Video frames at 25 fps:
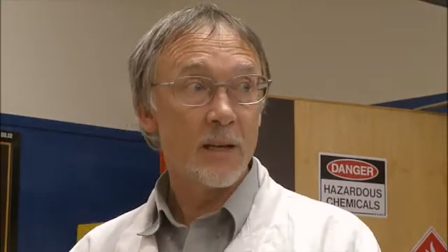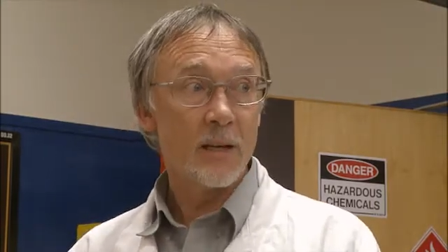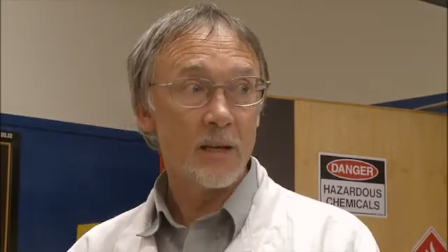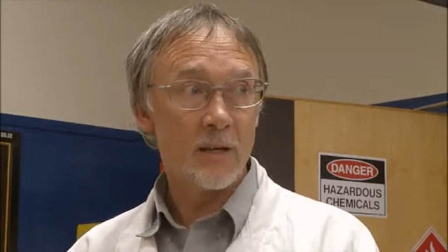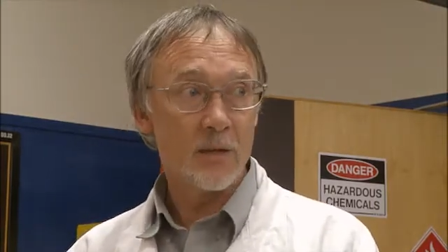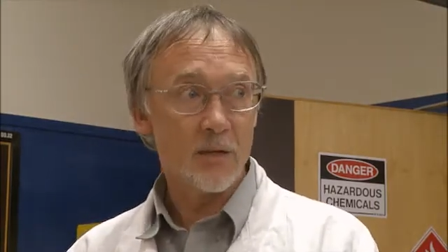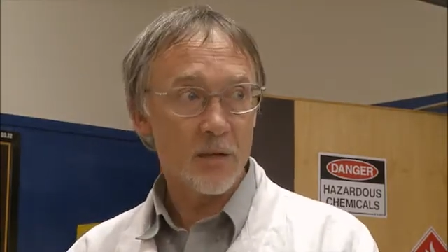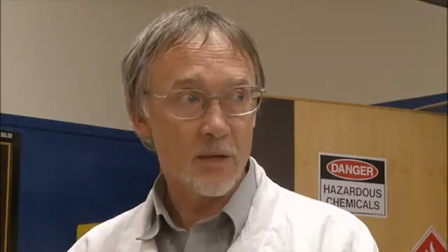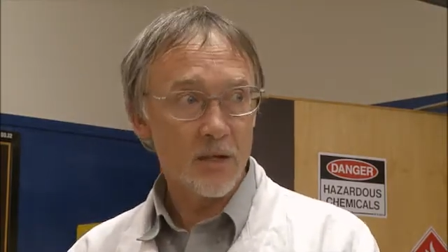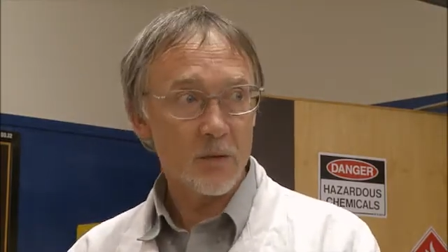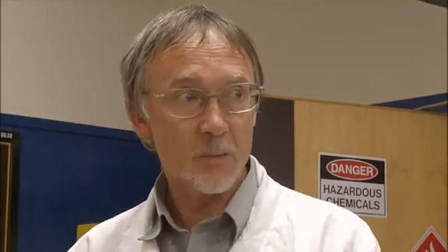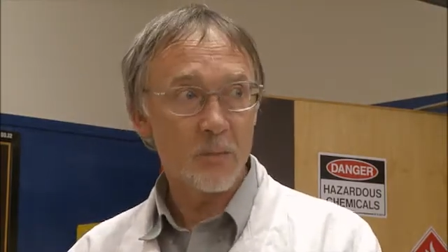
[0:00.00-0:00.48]

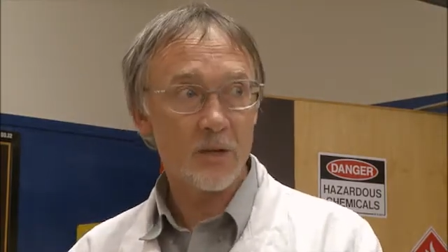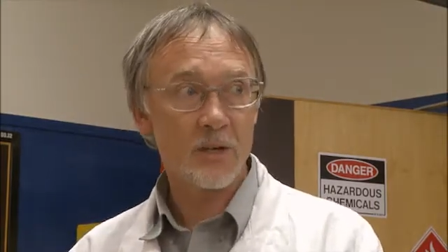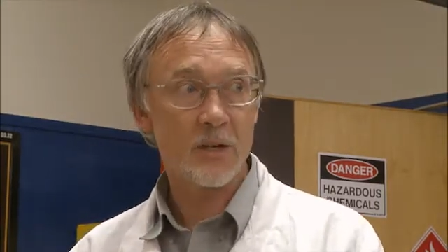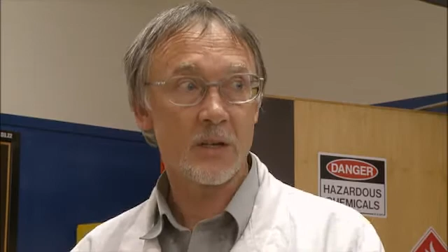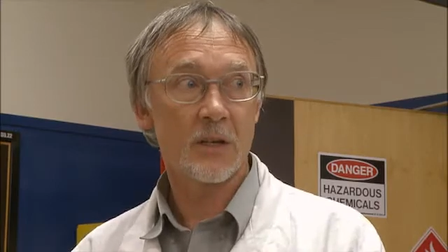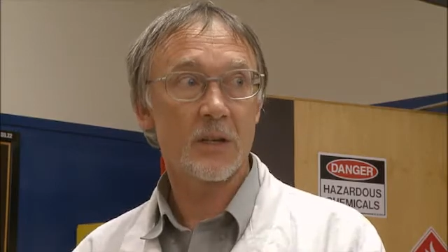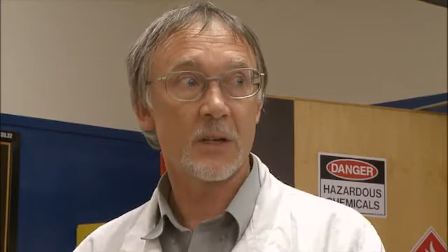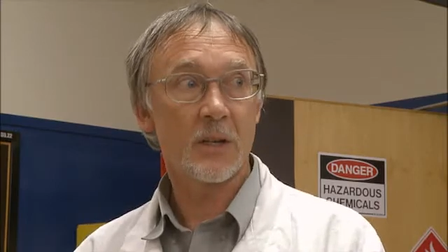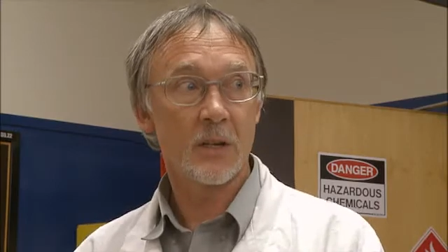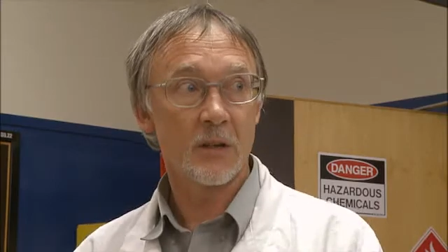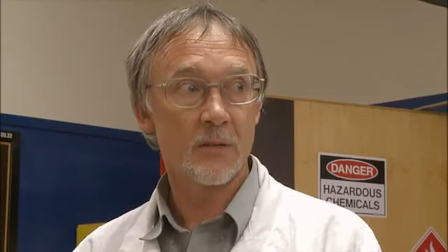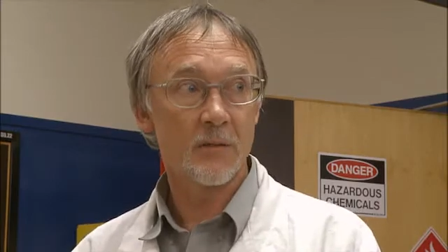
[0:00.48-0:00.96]
in this
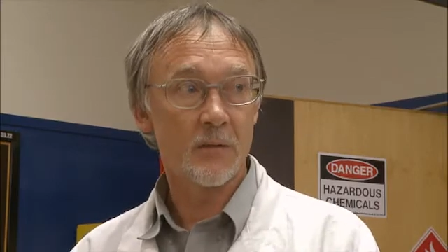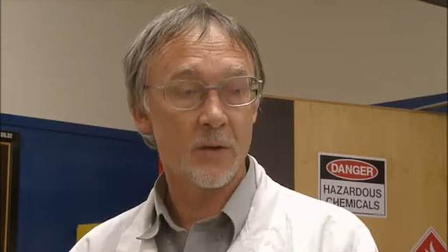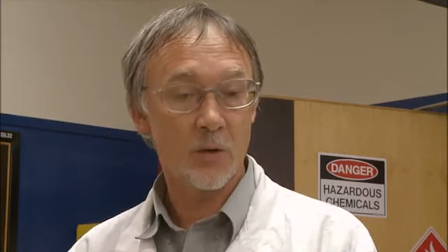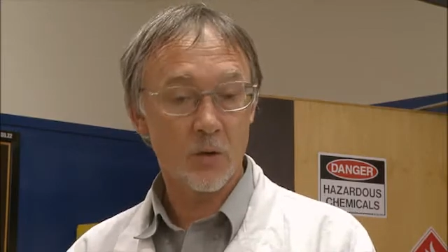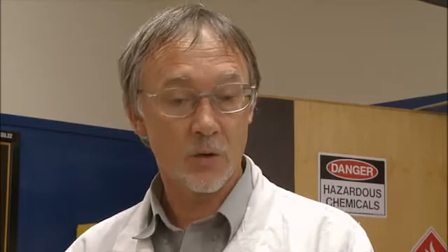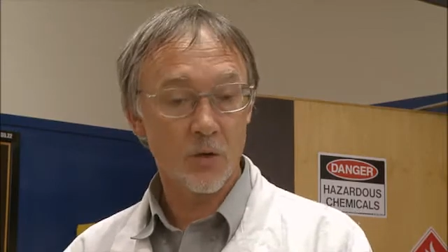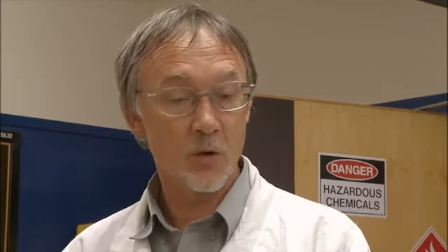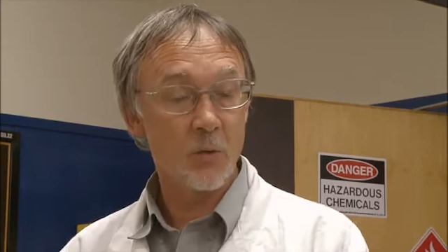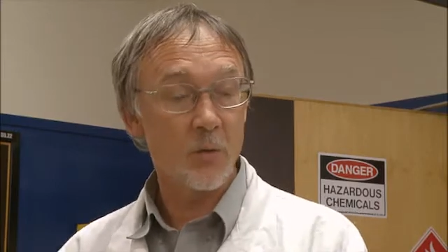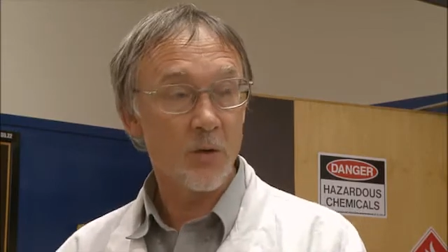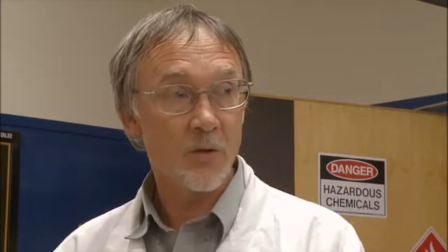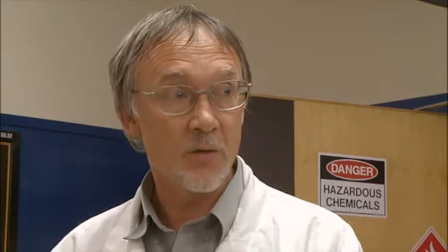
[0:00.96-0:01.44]
particular
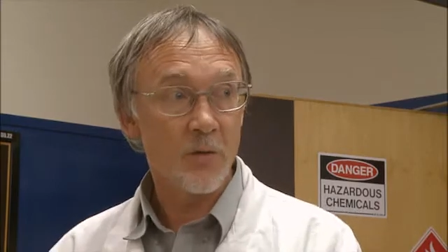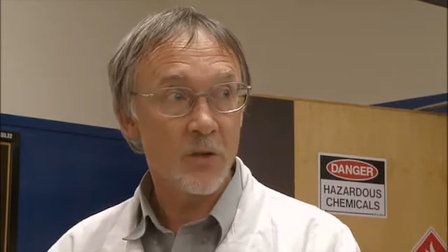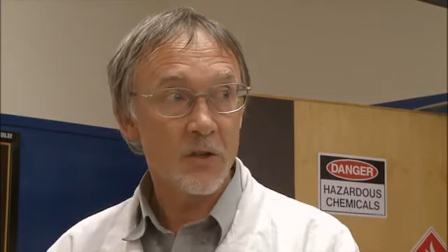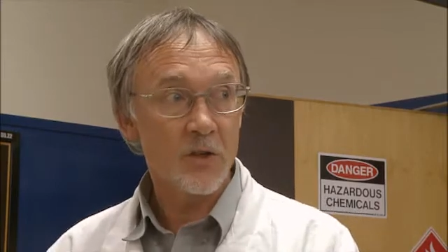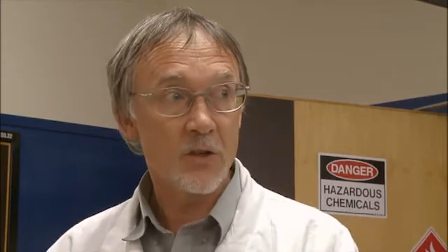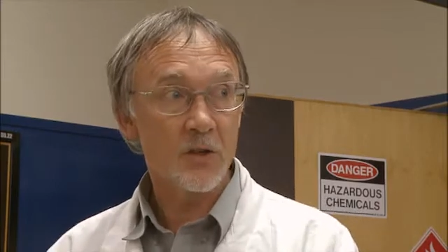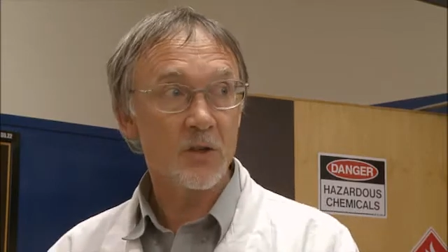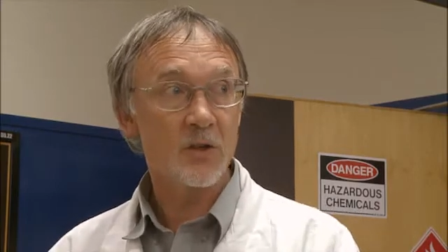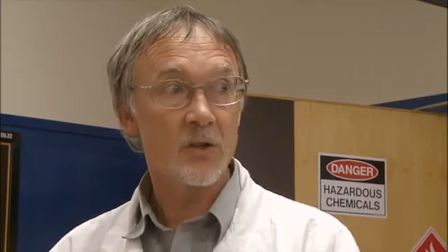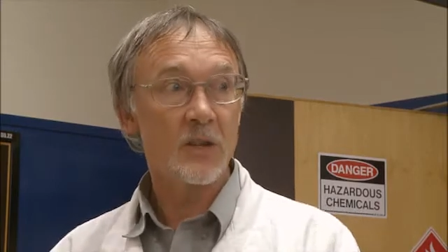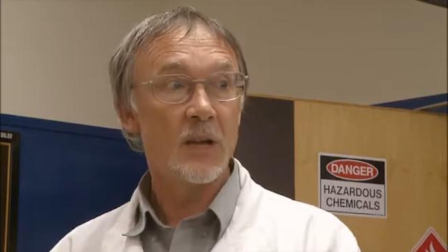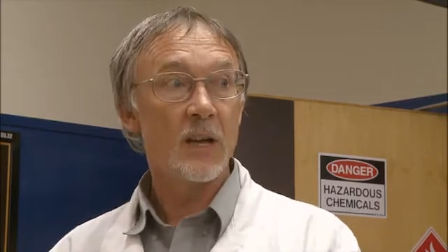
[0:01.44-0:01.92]
group of
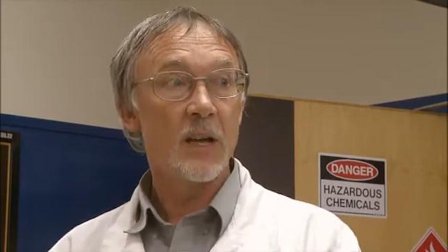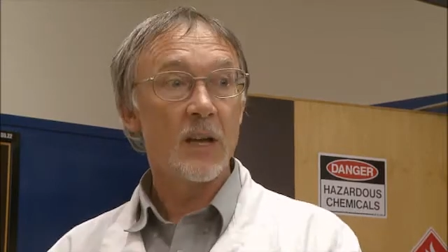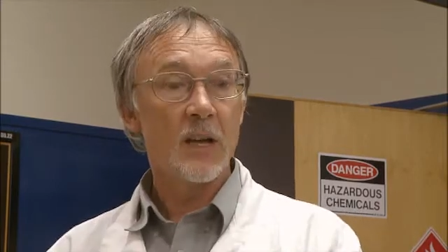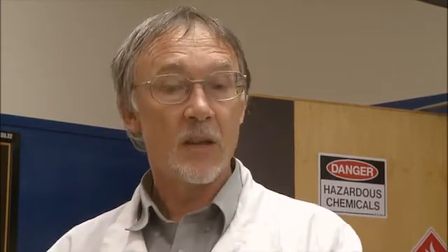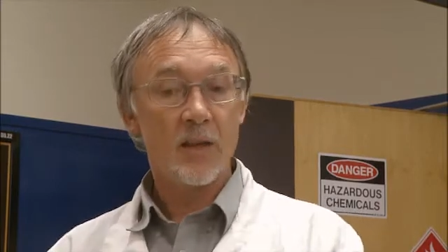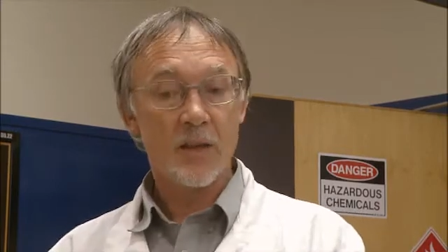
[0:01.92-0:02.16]
fishes